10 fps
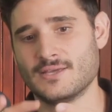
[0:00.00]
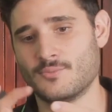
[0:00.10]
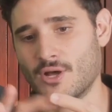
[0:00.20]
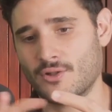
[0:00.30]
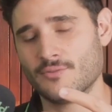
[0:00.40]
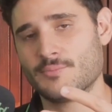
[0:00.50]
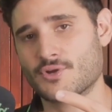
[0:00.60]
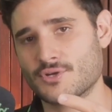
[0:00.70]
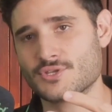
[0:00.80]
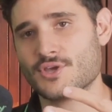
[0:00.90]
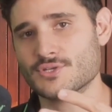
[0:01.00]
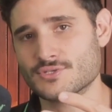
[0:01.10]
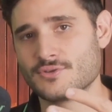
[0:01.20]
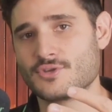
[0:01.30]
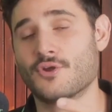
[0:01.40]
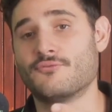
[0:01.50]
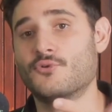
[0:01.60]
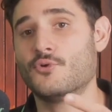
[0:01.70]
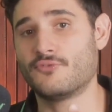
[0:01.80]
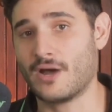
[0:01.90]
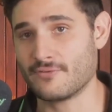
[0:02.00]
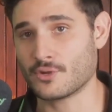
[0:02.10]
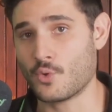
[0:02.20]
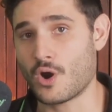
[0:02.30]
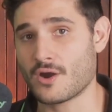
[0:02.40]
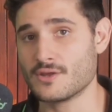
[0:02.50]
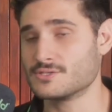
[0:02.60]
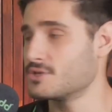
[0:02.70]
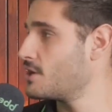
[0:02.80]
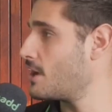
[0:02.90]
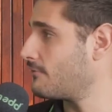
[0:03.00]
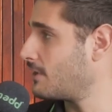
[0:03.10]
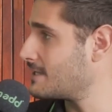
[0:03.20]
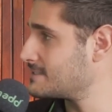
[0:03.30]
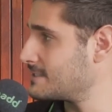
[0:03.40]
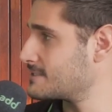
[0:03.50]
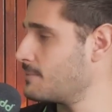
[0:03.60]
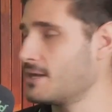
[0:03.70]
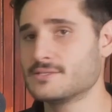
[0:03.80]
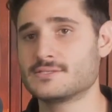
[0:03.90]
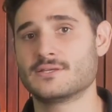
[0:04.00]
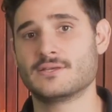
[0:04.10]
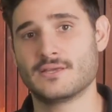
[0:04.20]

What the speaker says: well, because of those, 4 or 5 inquiries over the last 6 months